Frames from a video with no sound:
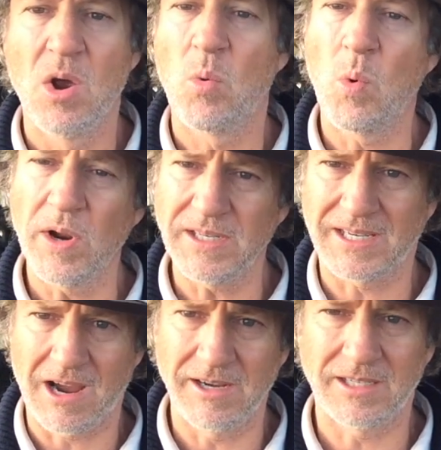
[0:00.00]
what it's
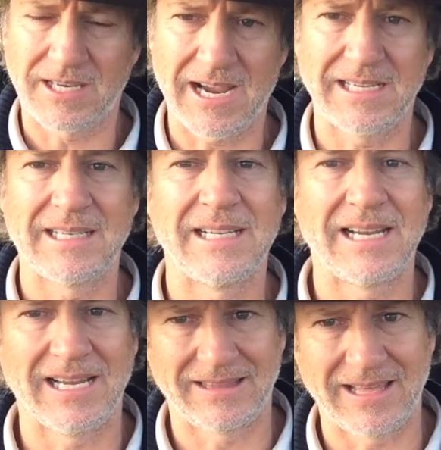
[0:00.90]
going to take to
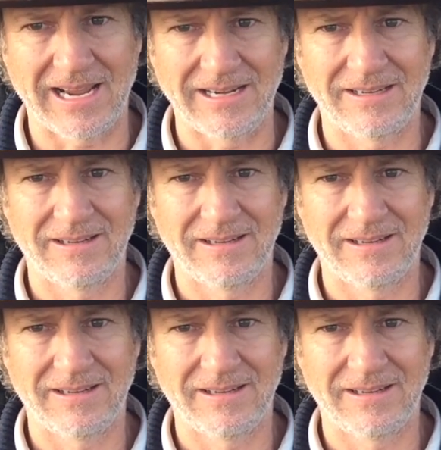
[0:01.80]
get that.